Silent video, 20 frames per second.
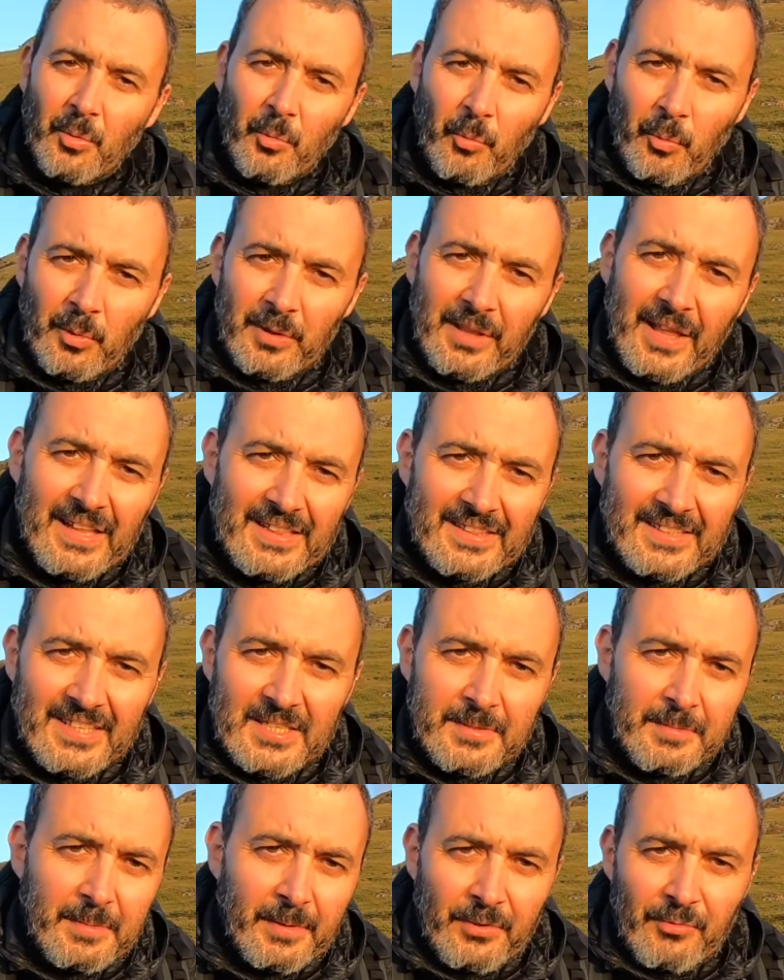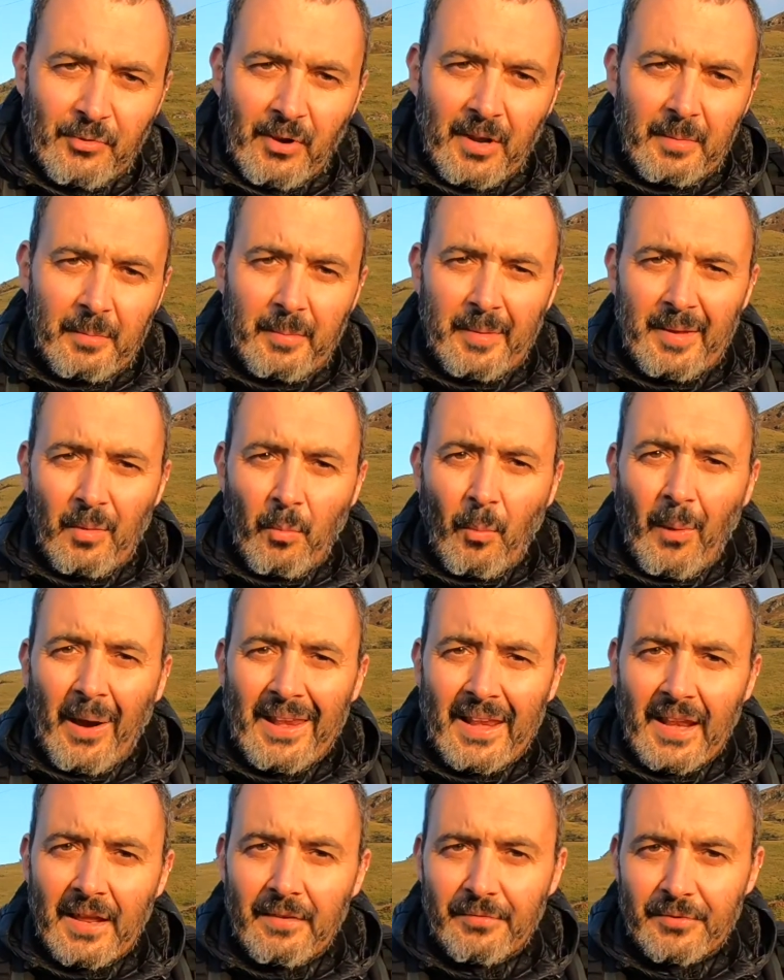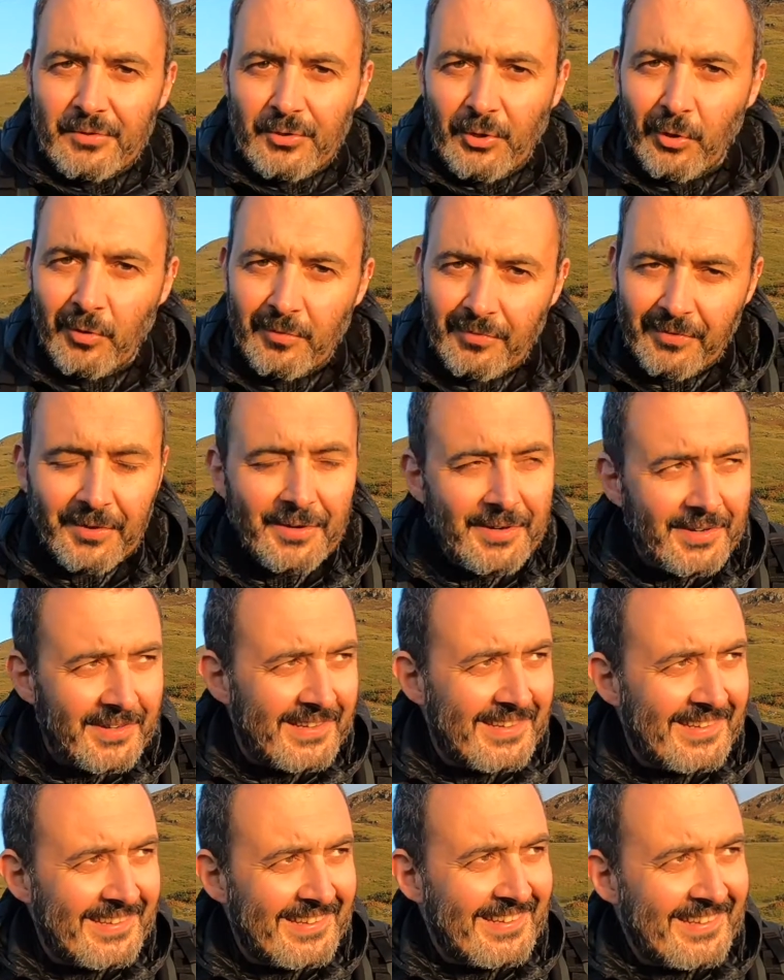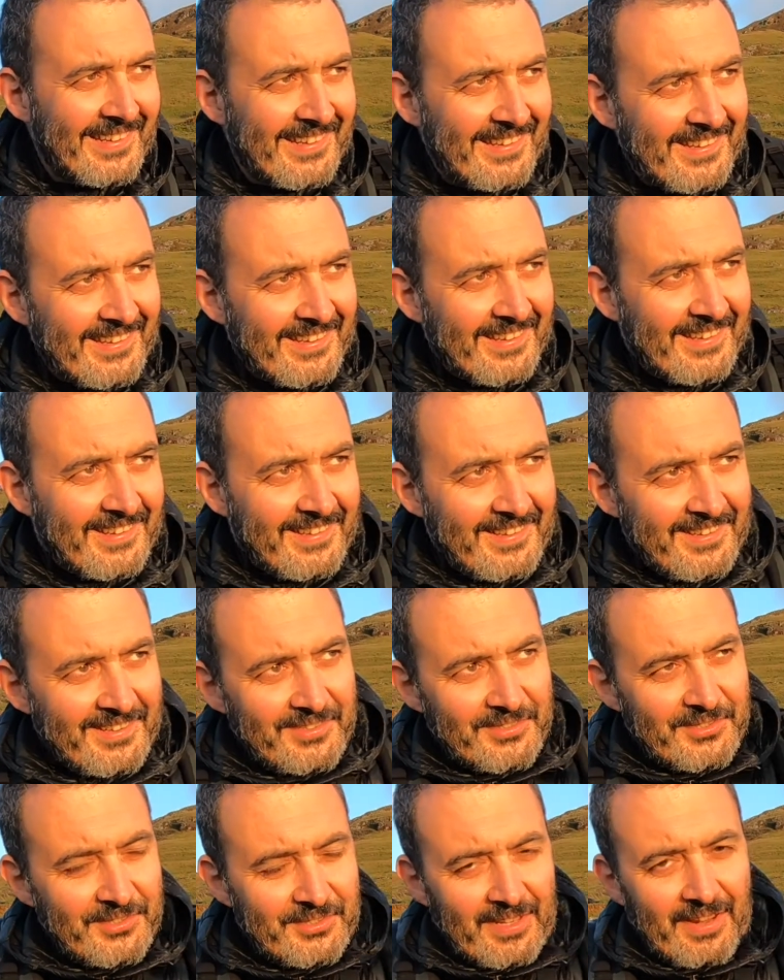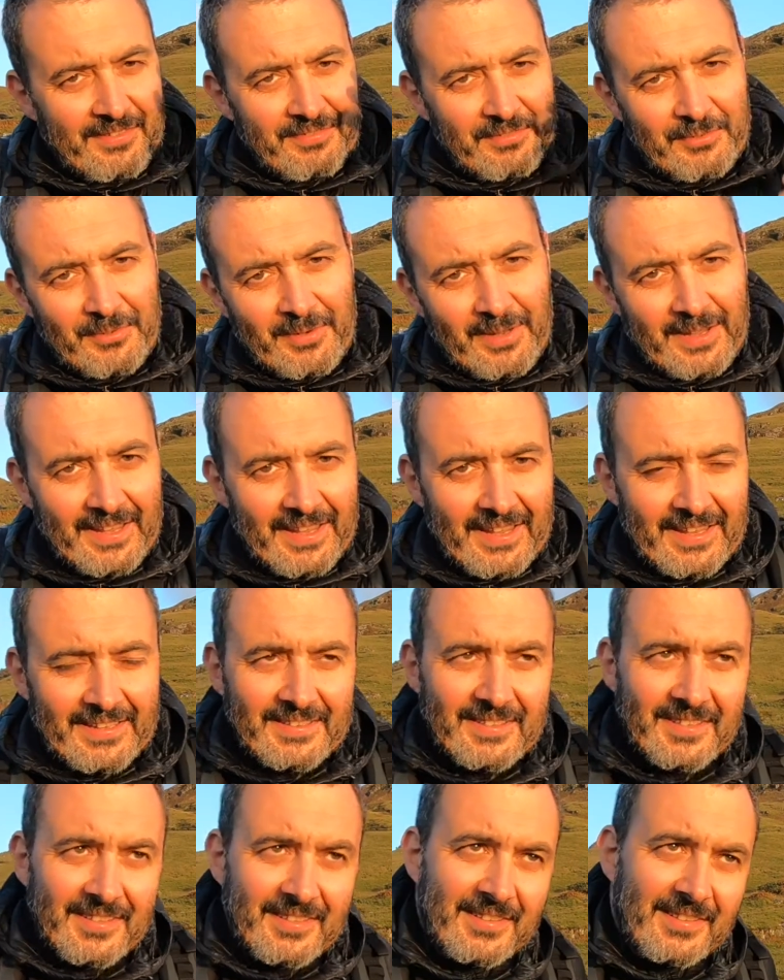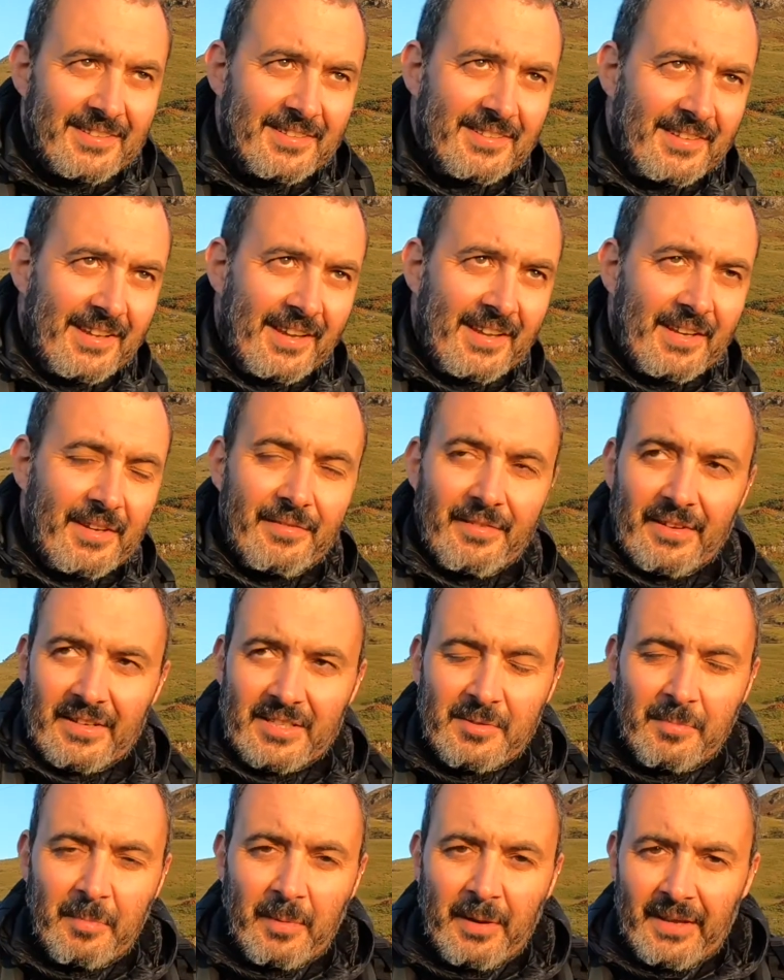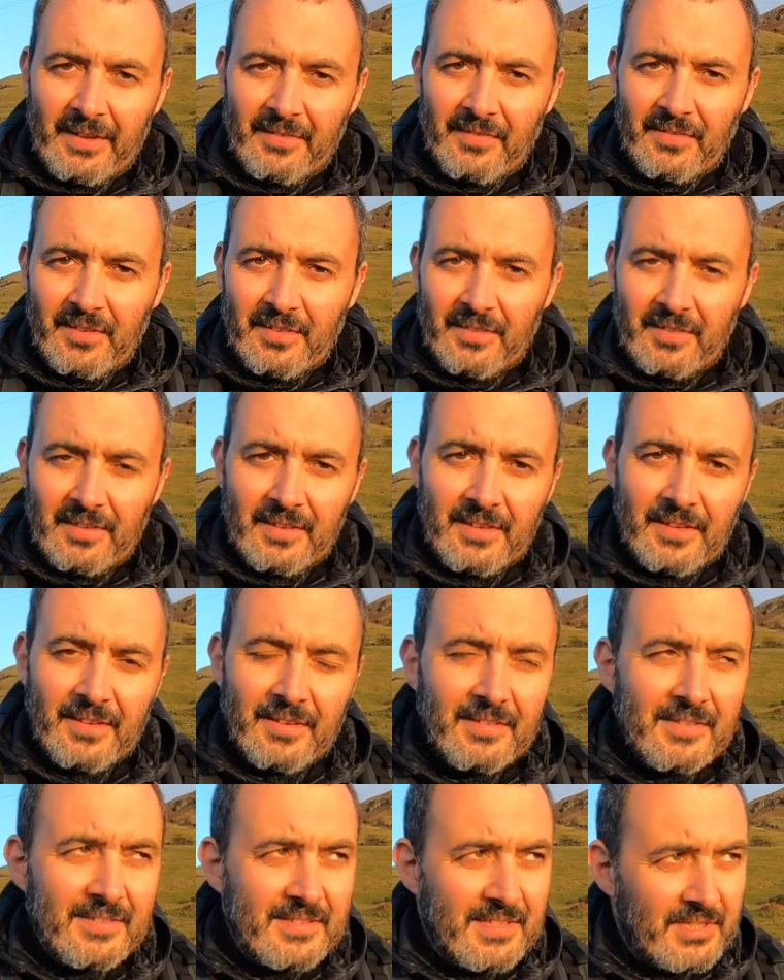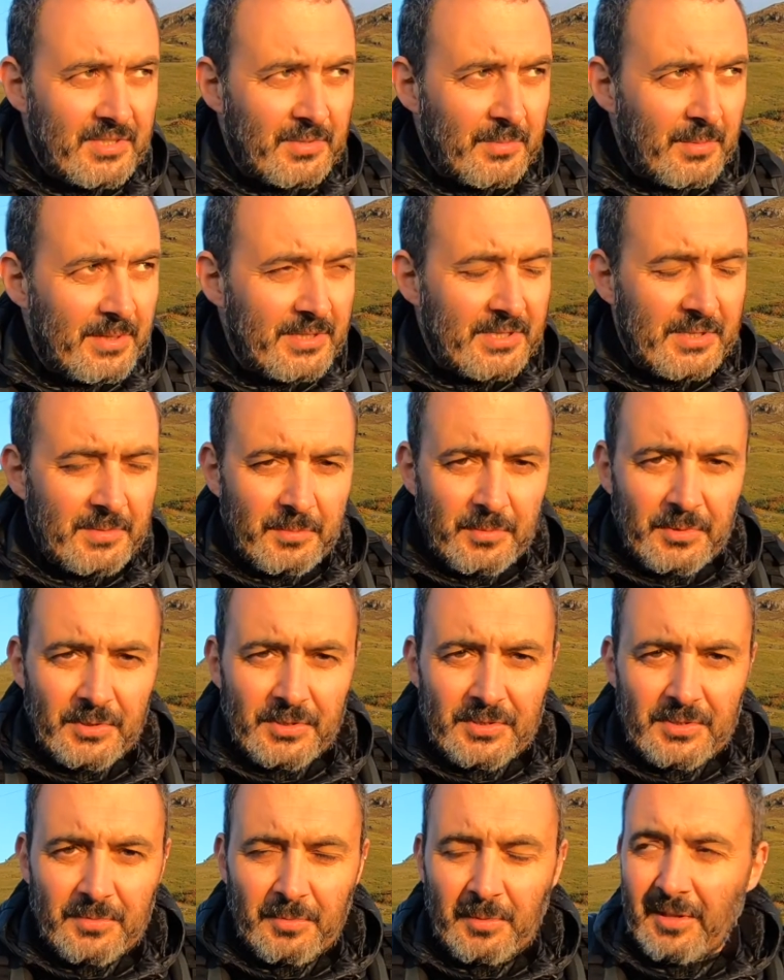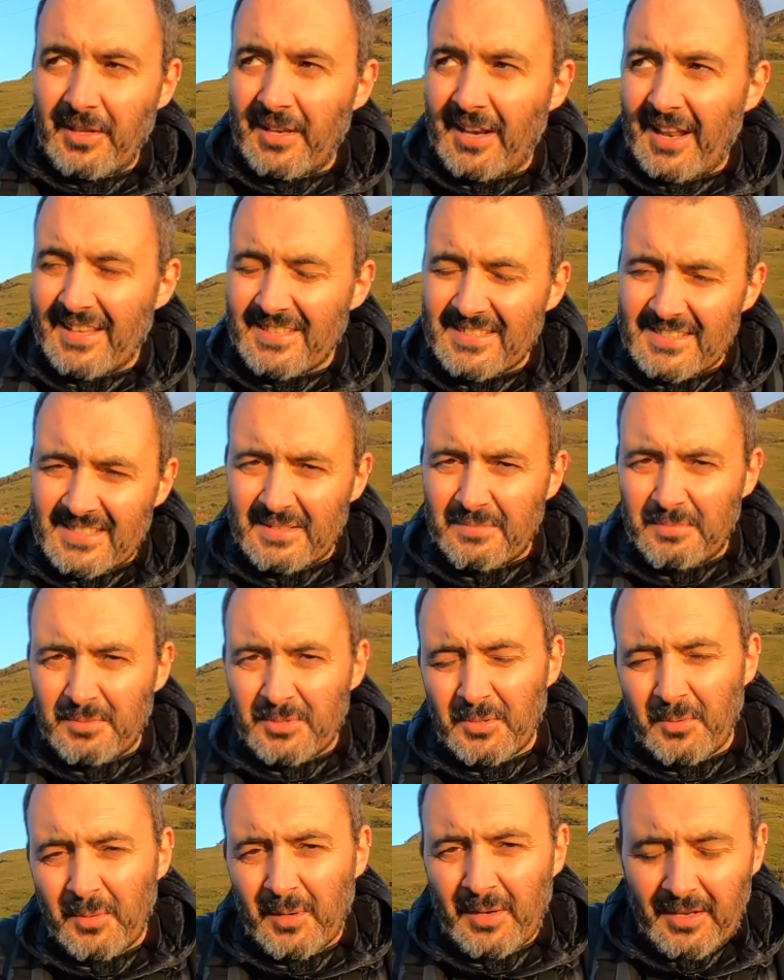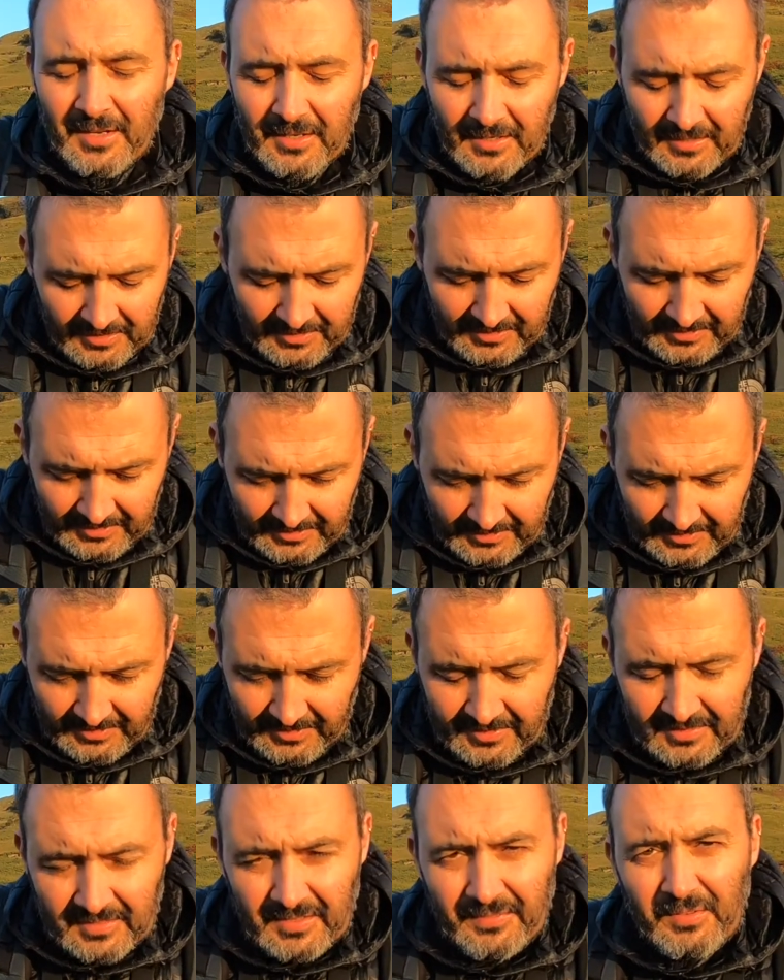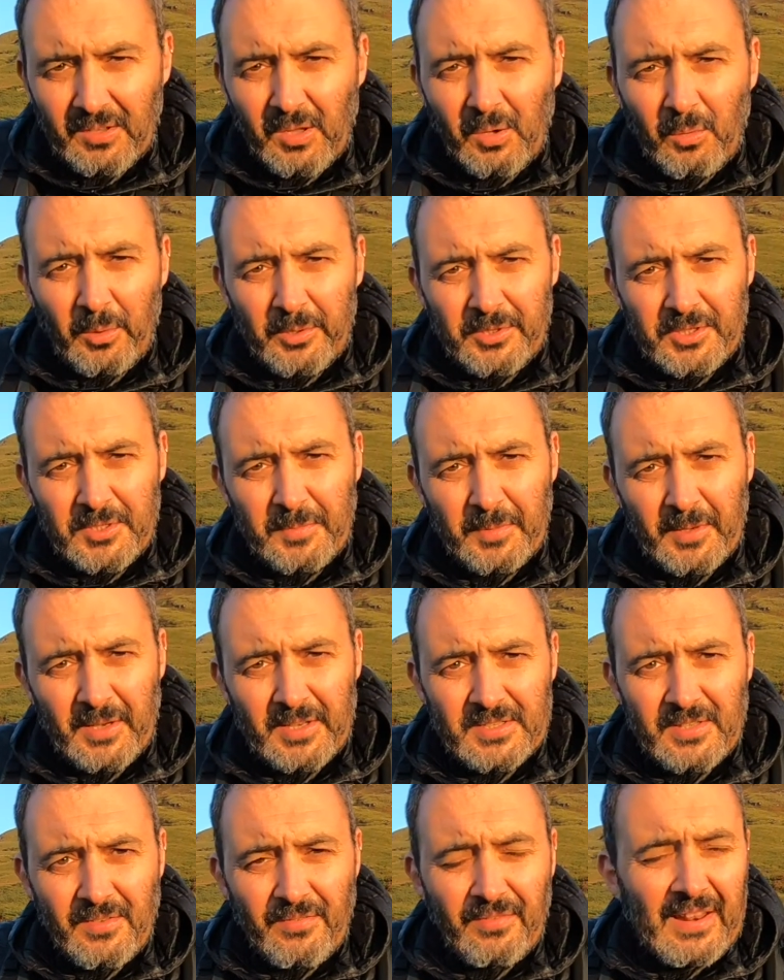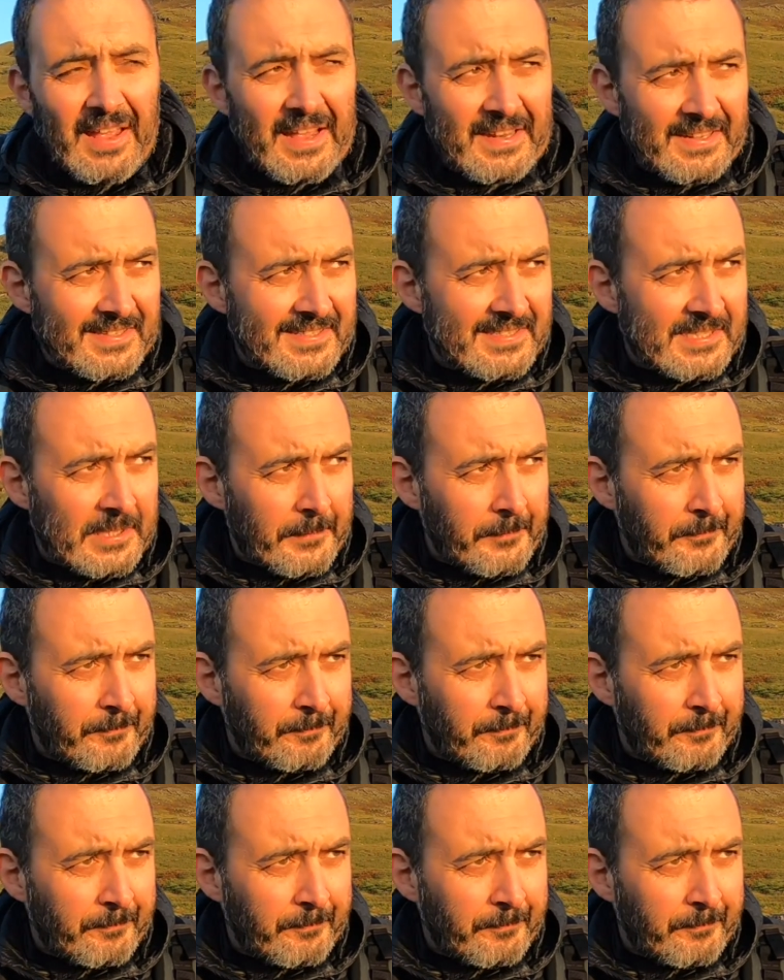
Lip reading: Well, that'll teach me to try to be a wildlife photographer. Just after I had kind of explained that the situation was, well, the landscape was quite a difficult one just because of the flatness,